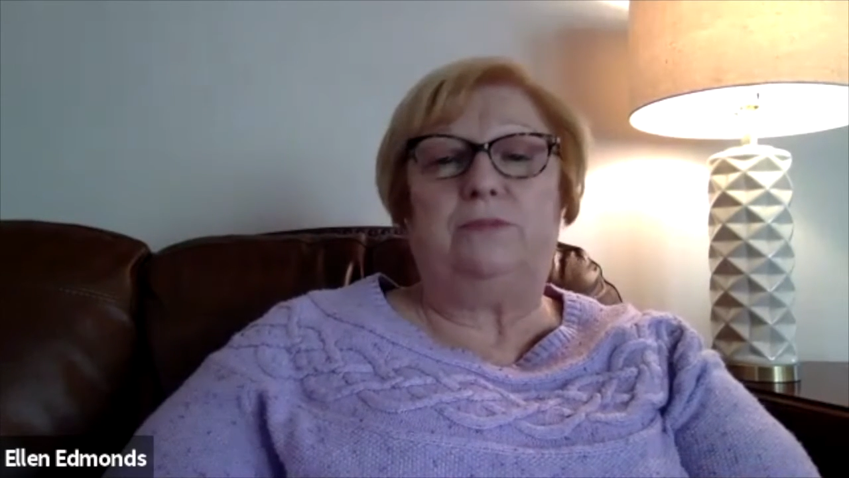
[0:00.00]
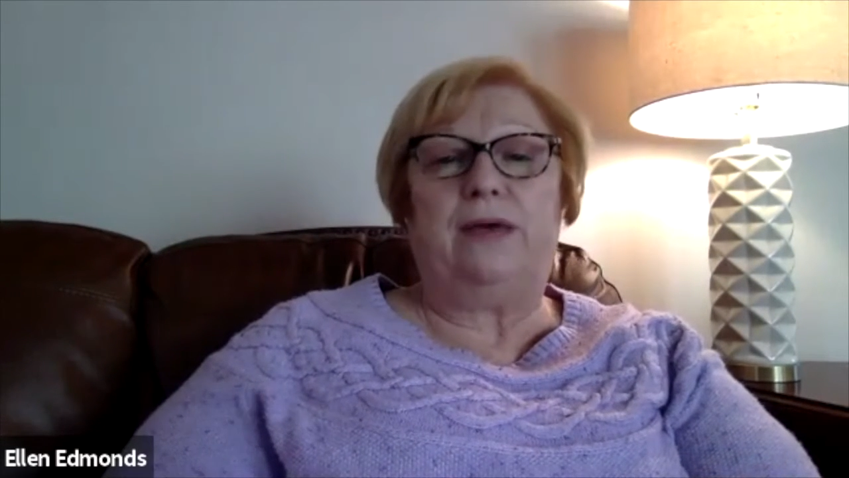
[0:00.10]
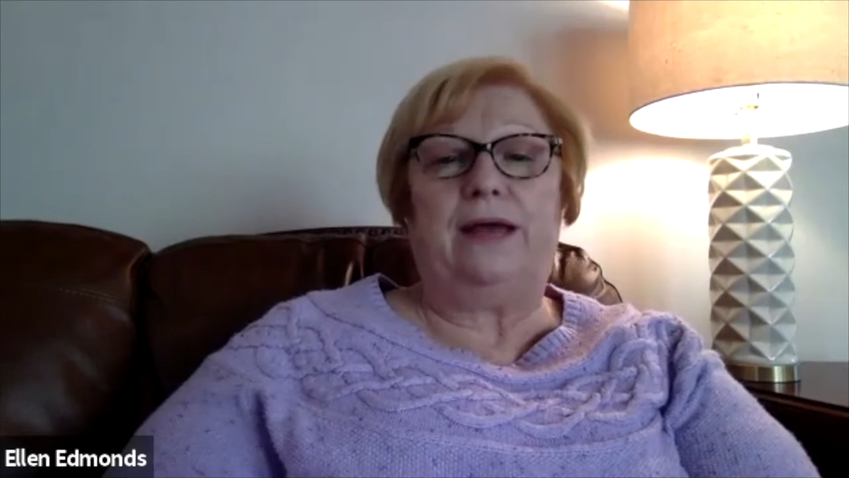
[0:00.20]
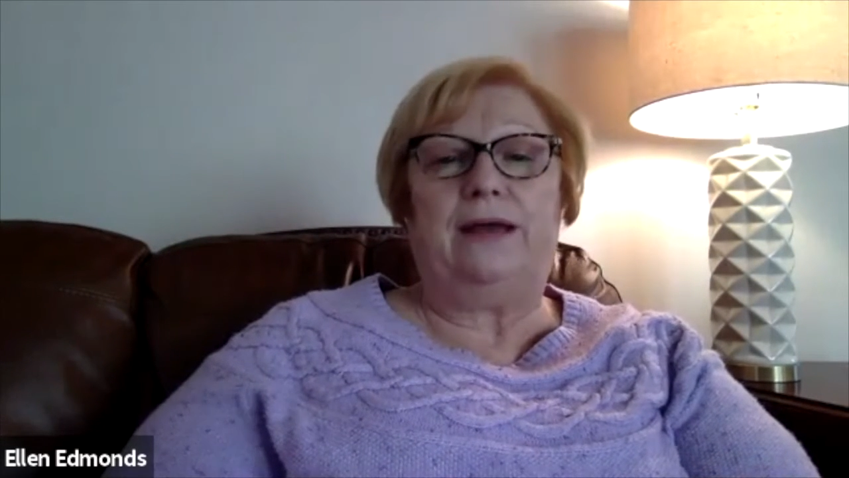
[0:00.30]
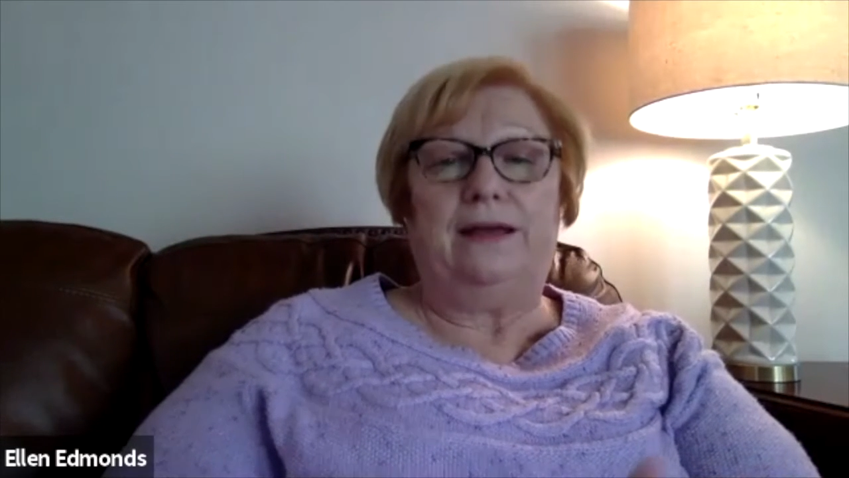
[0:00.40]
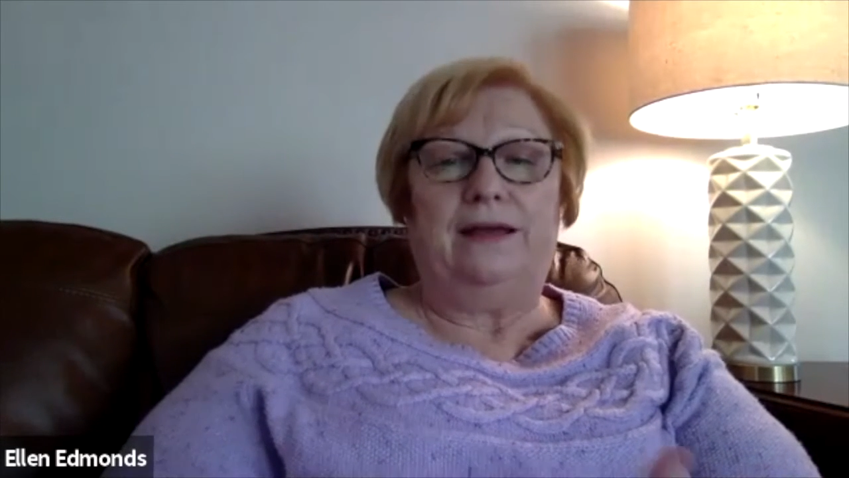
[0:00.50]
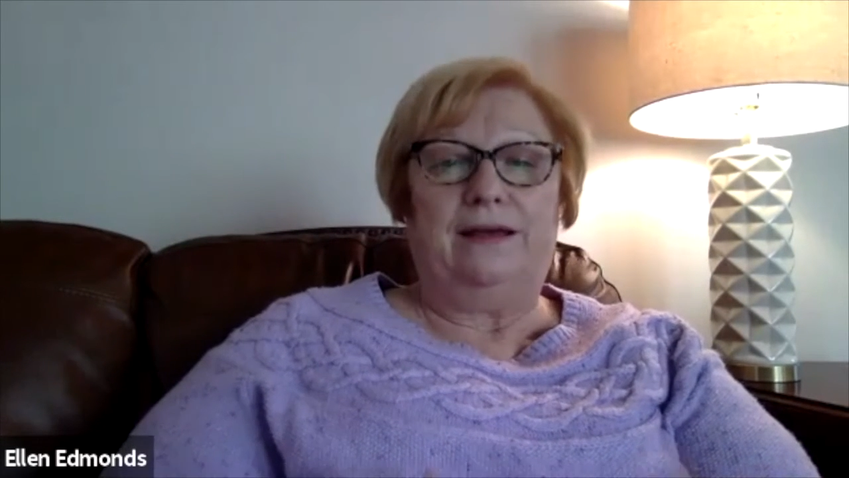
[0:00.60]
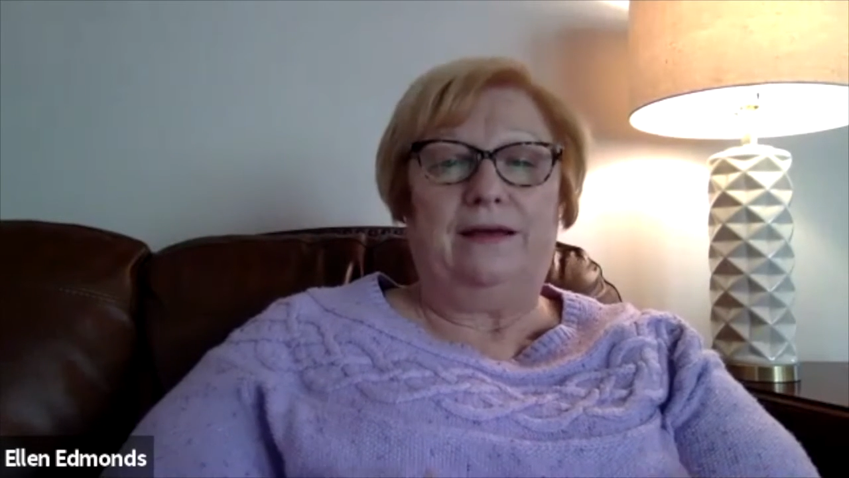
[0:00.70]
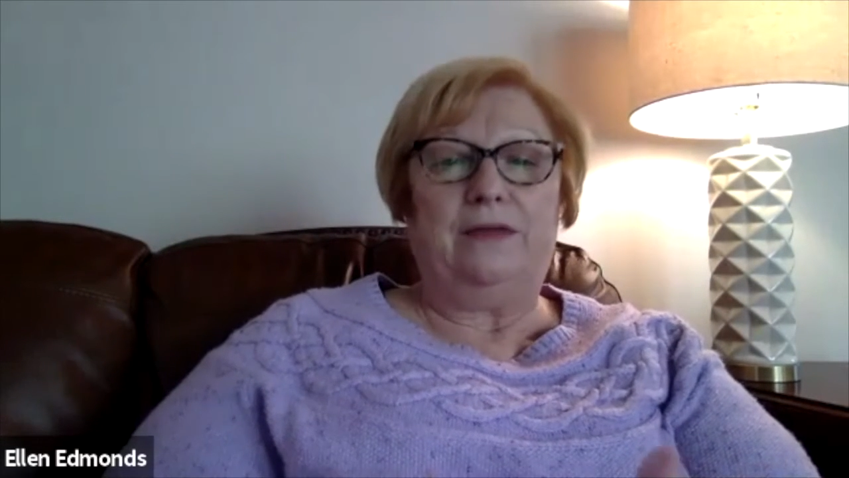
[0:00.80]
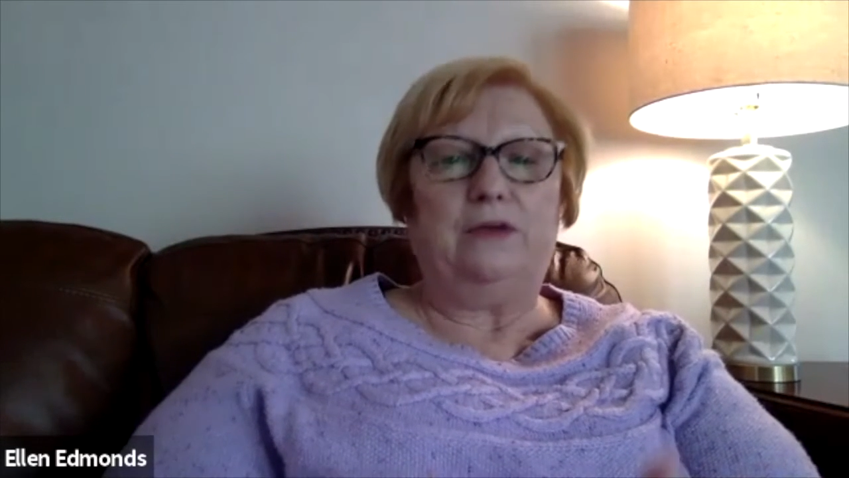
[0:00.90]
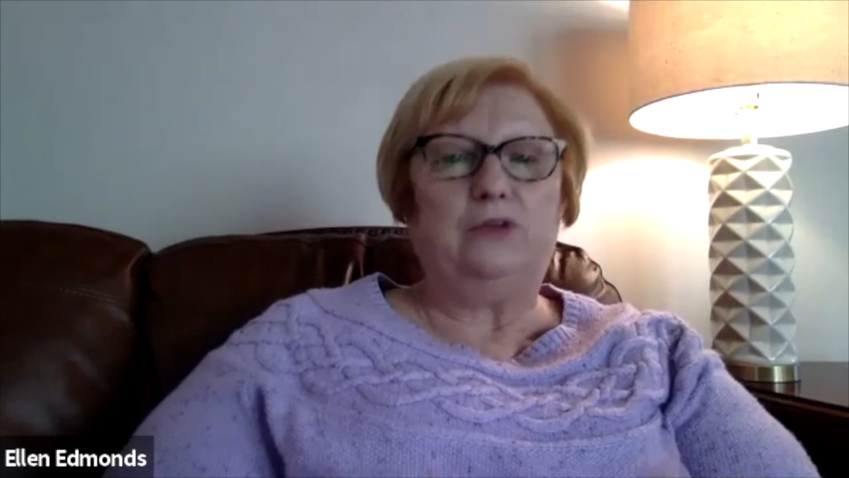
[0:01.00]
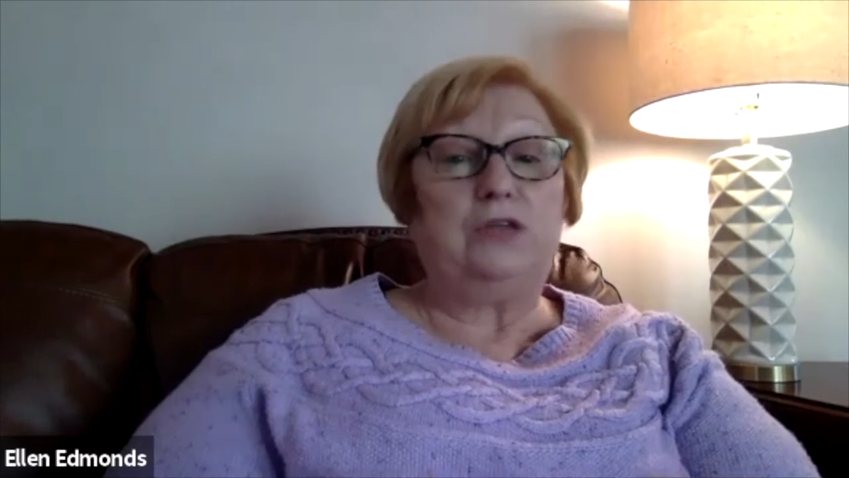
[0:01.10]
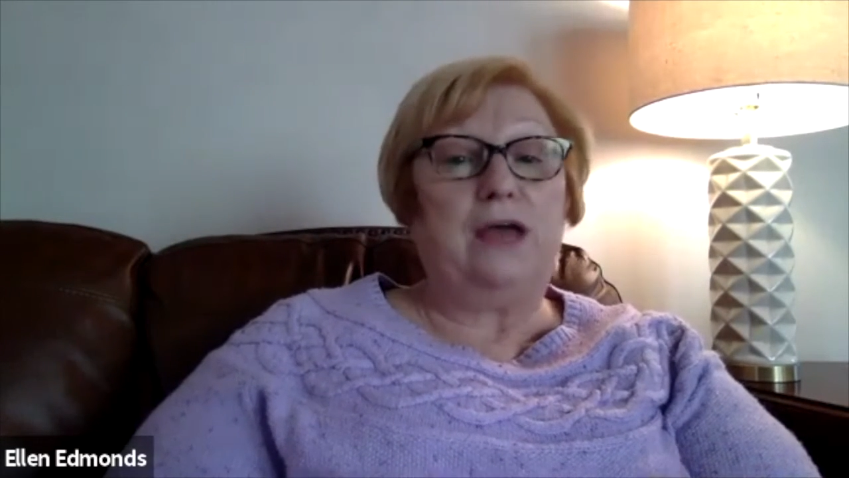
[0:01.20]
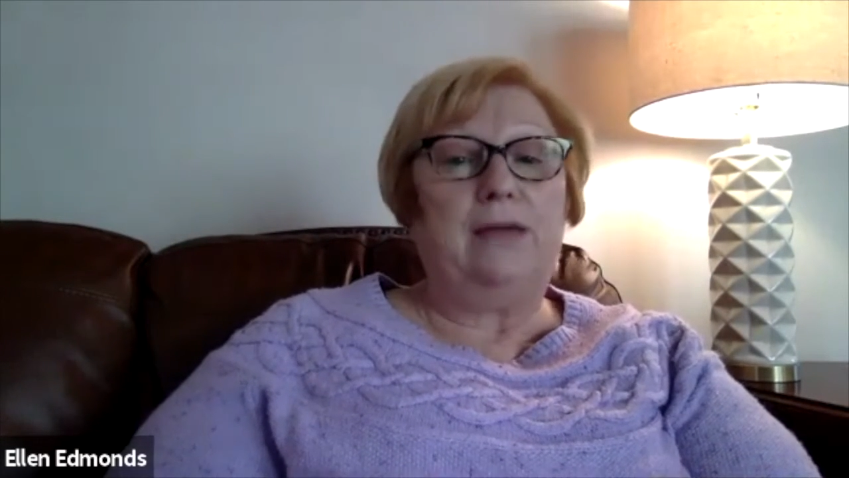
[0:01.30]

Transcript: but those time